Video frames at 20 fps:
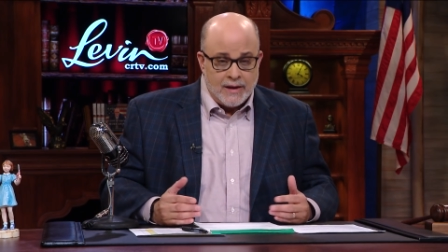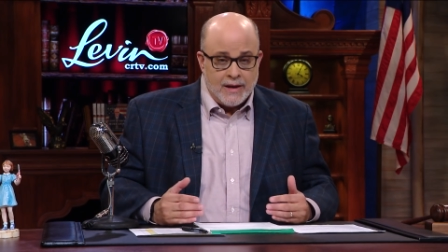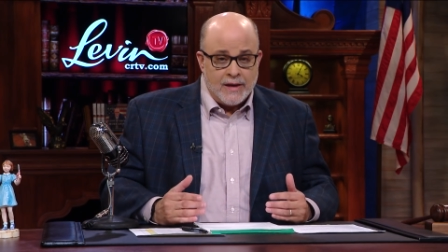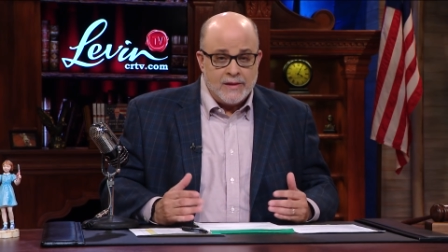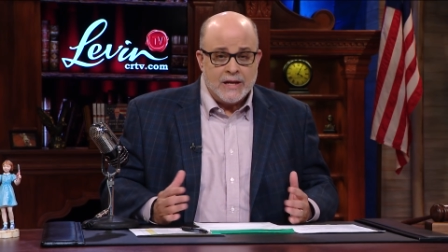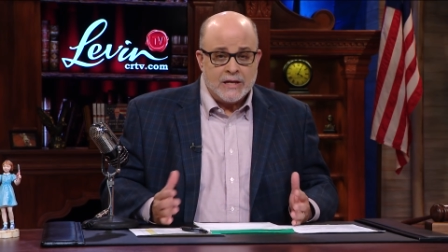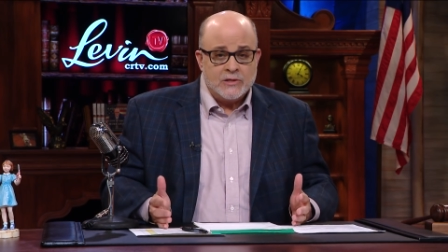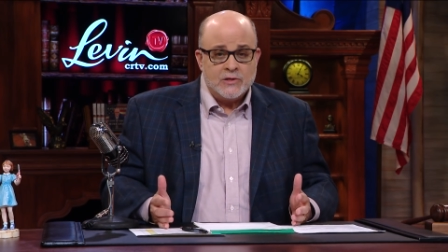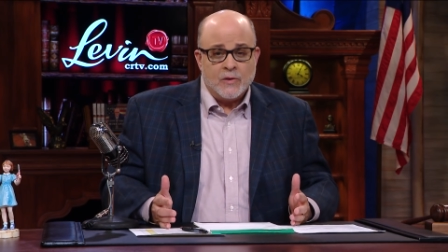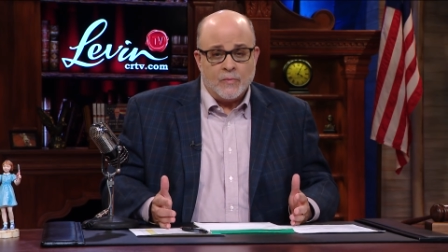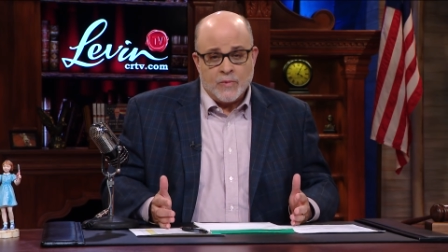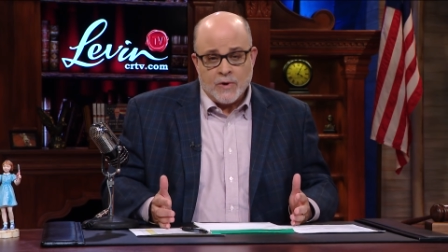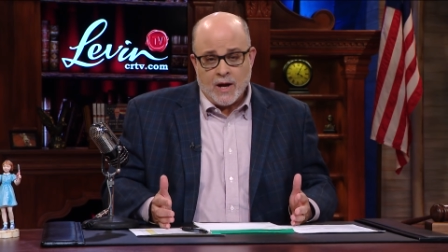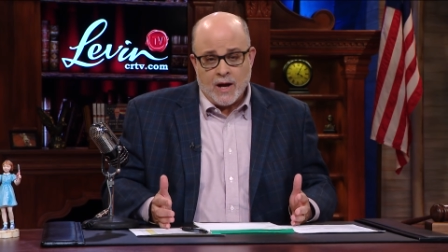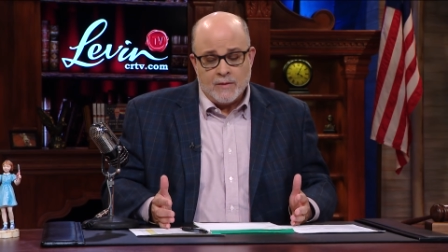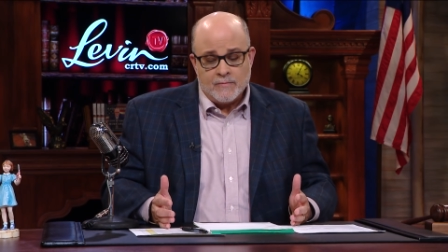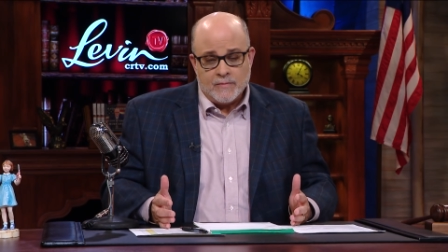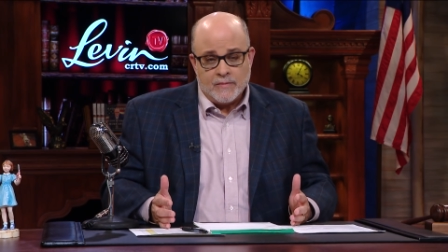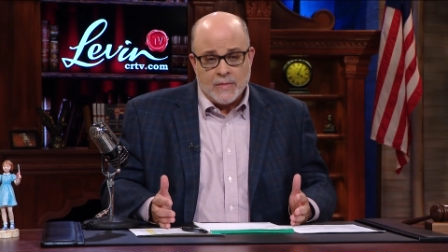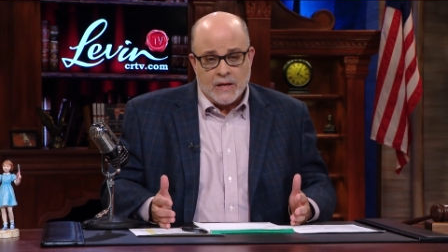And that's the
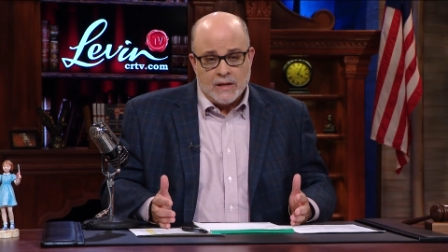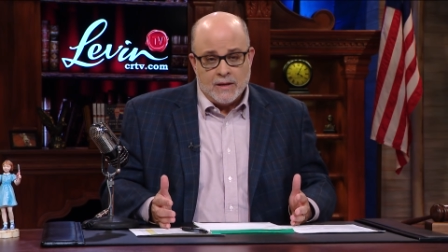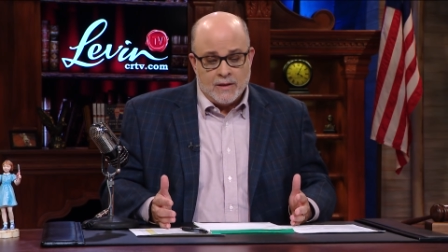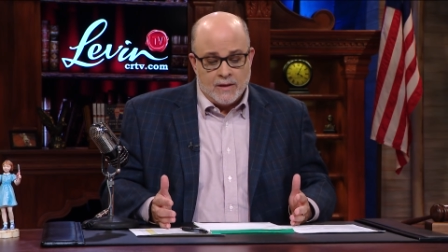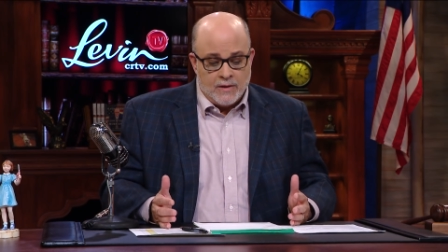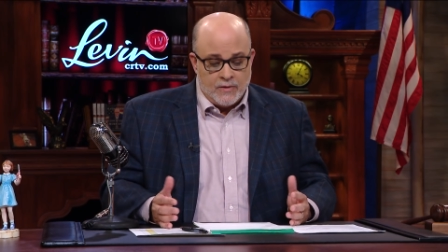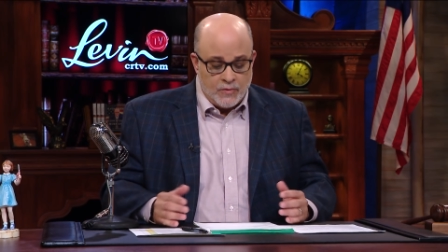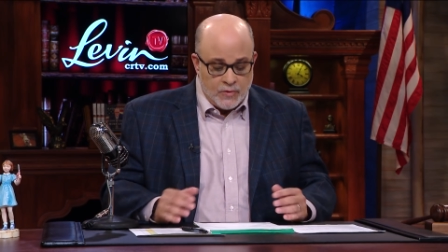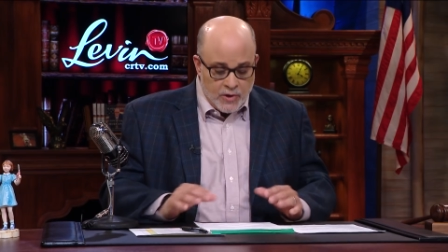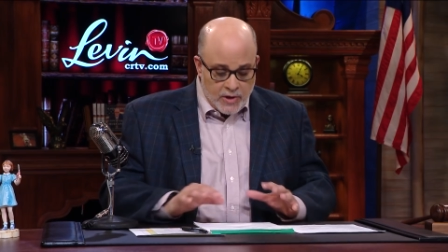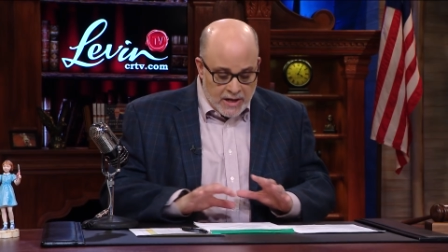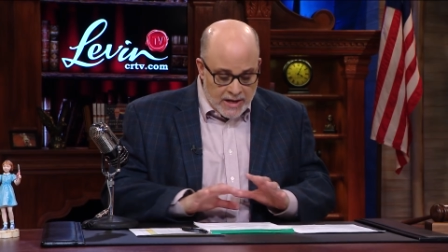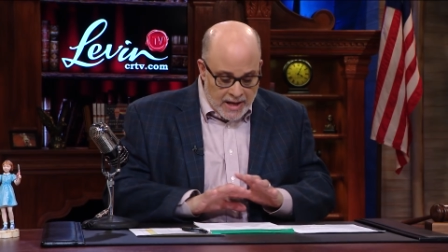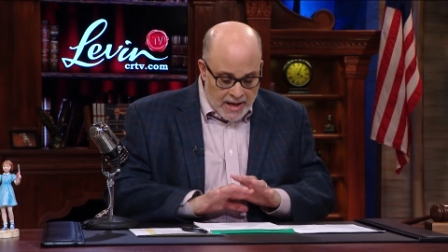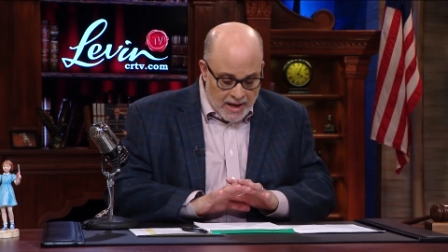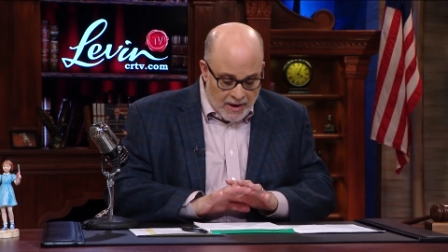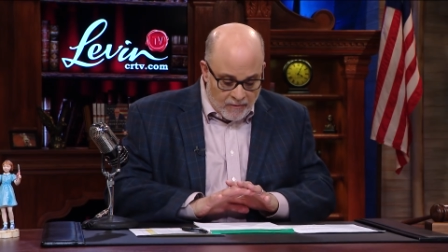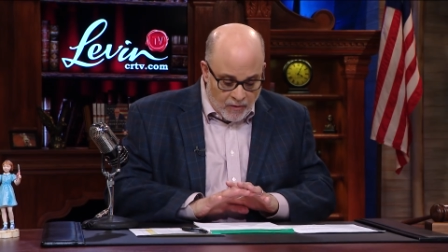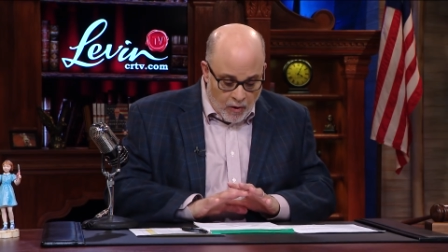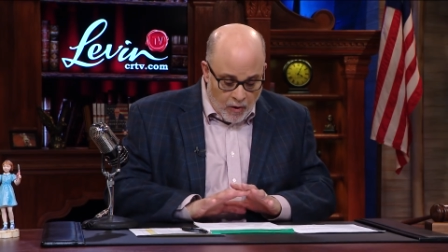problem. They're going to
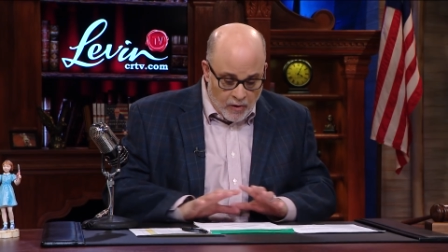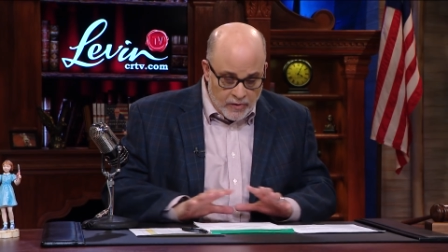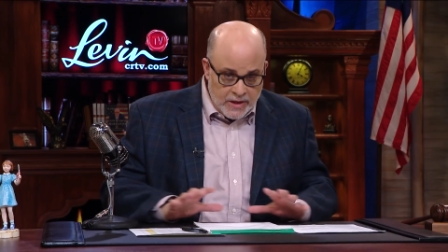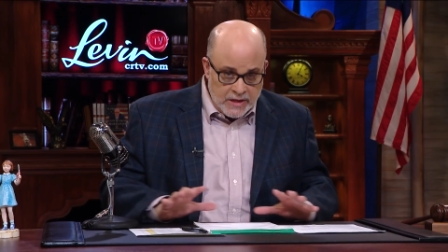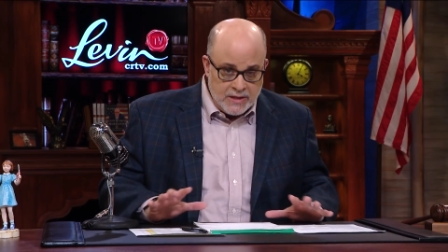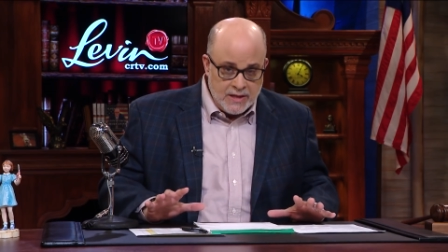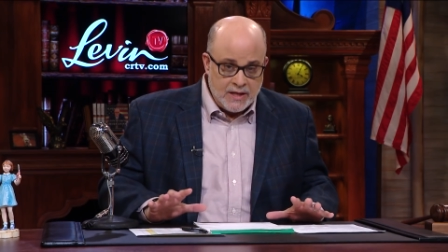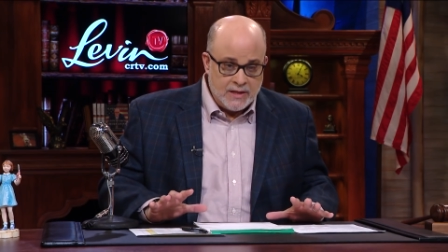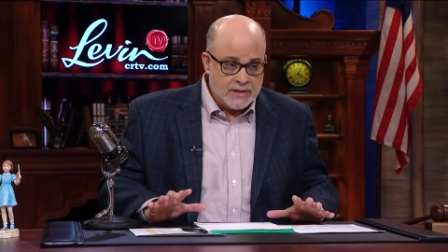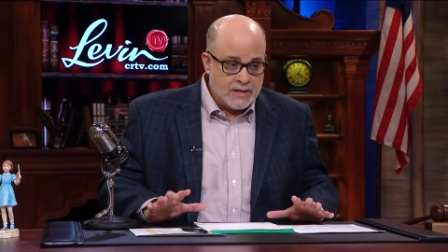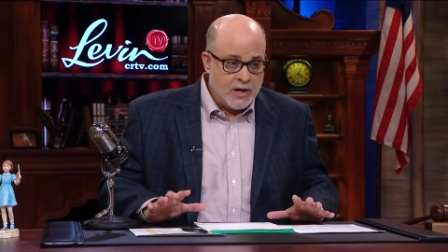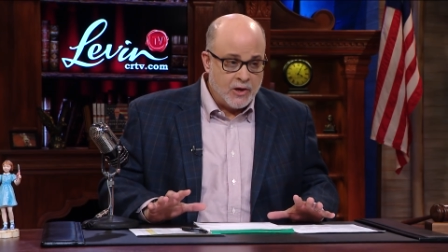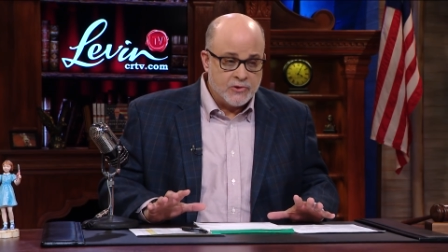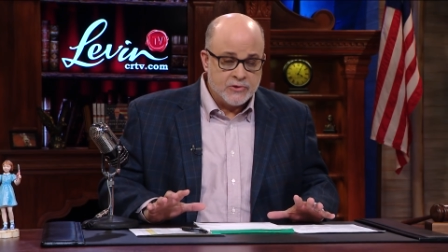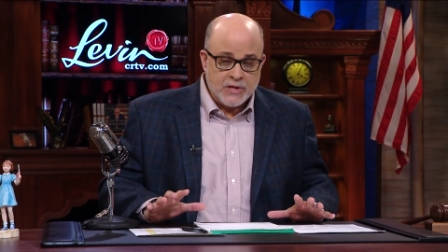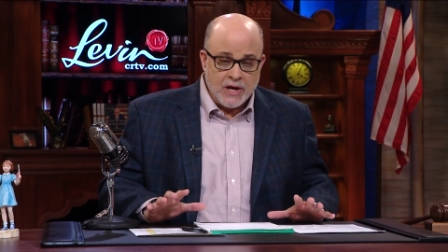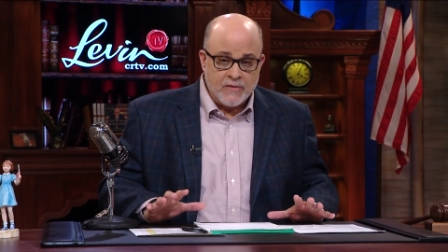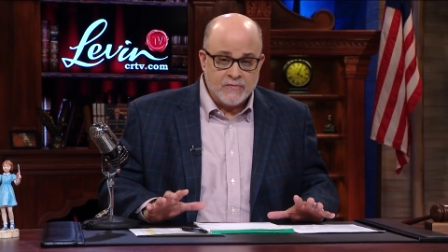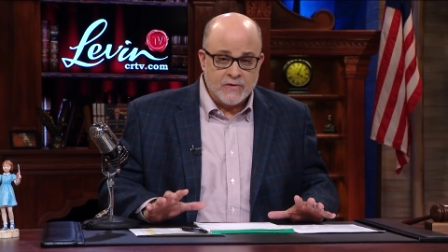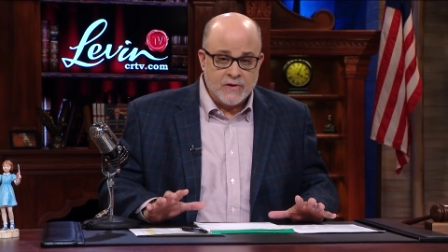have all the
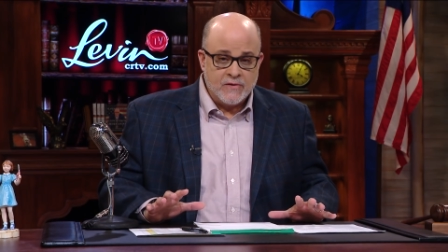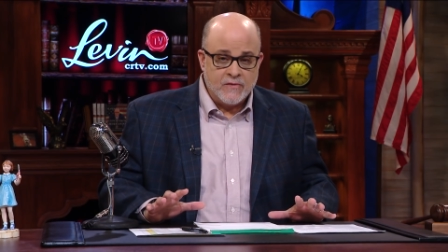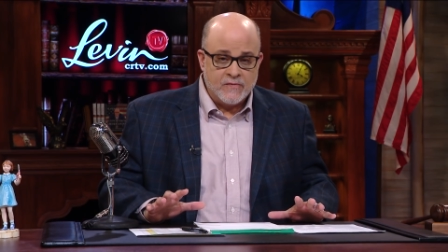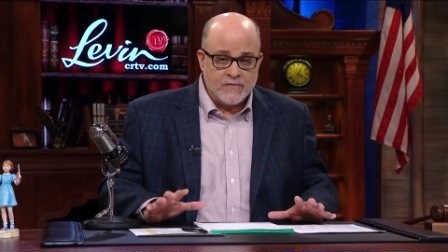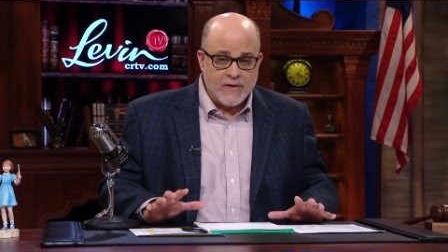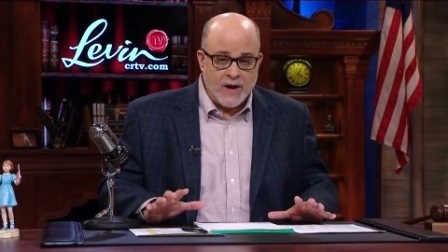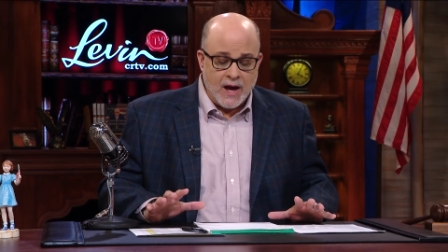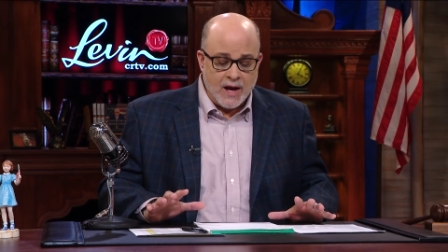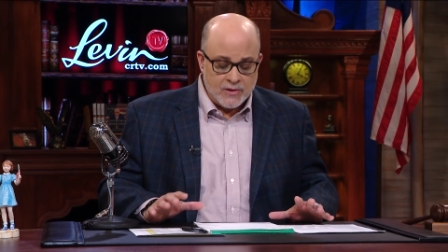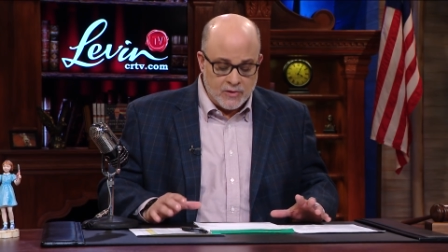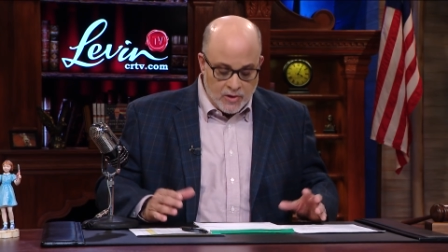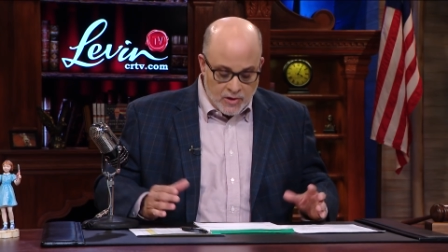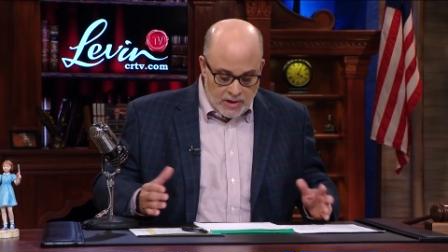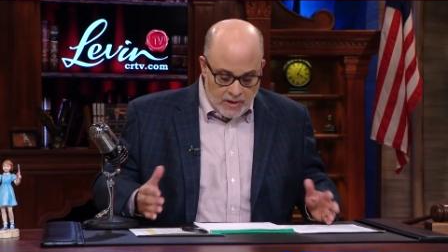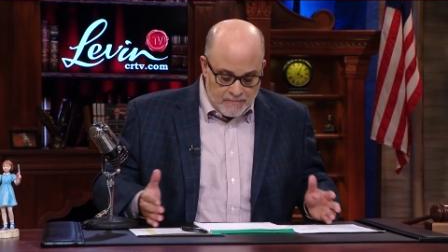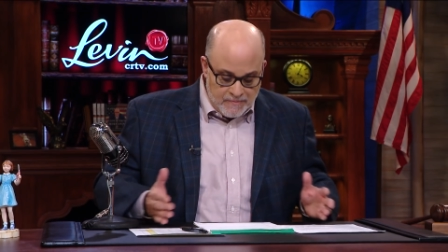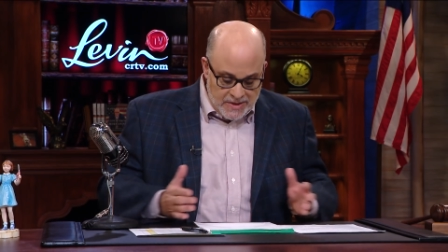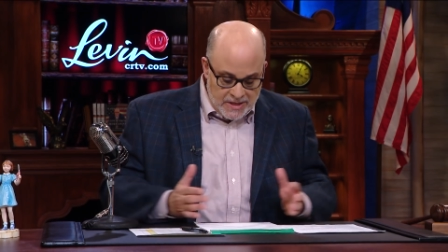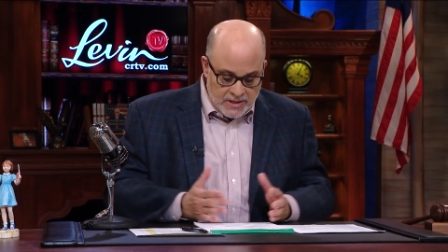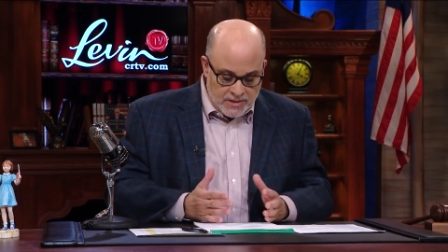details after the fact. They're going
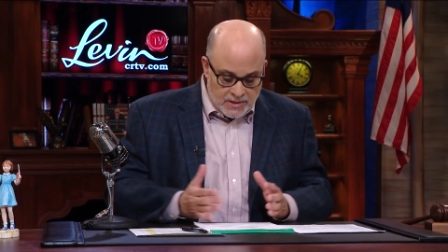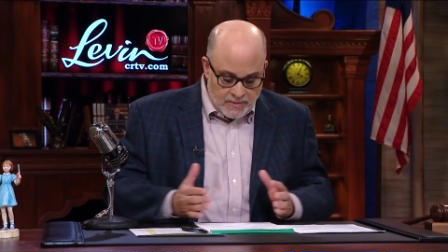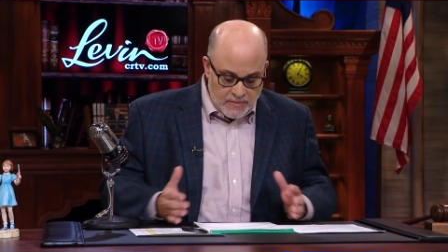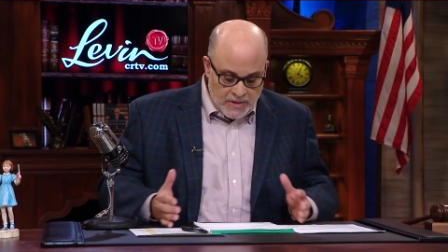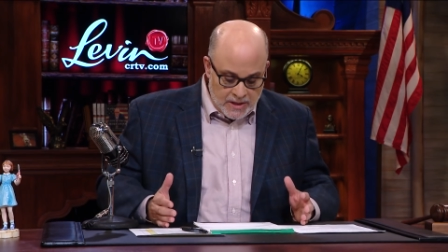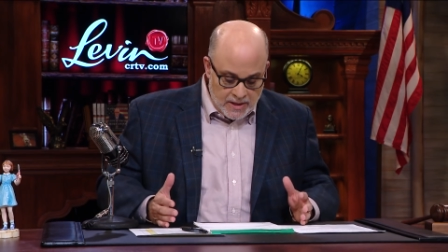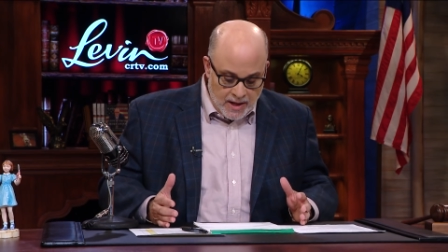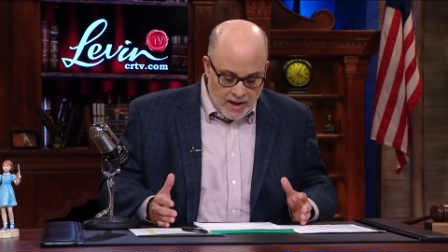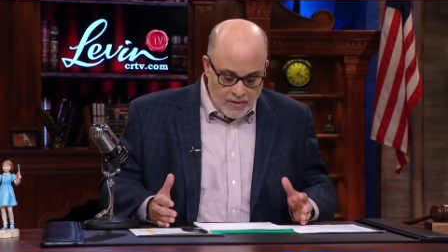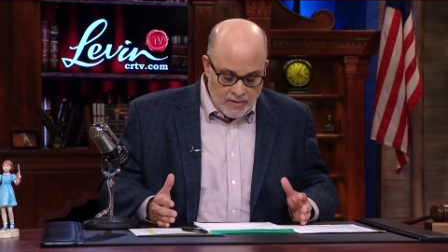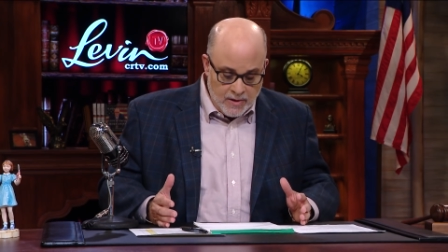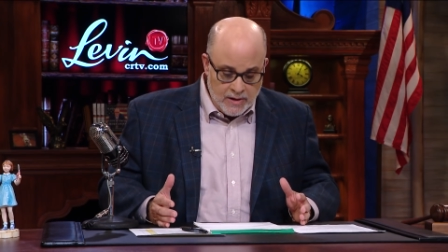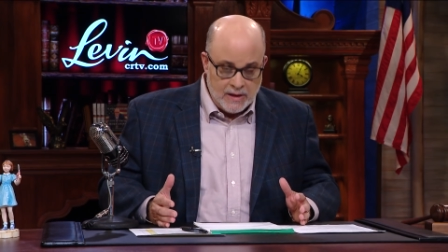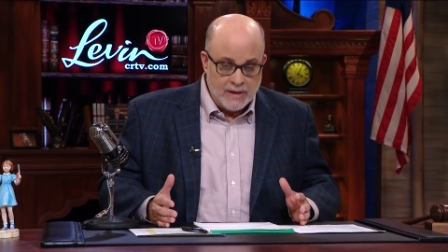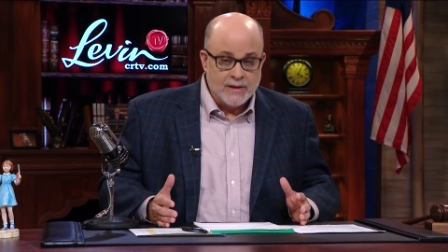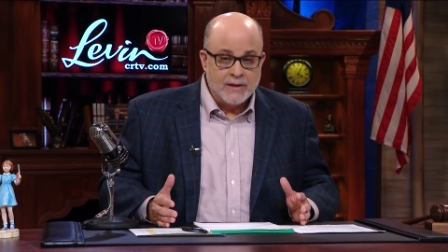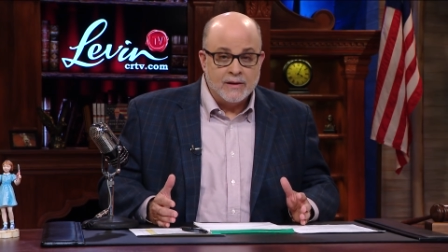to piece them together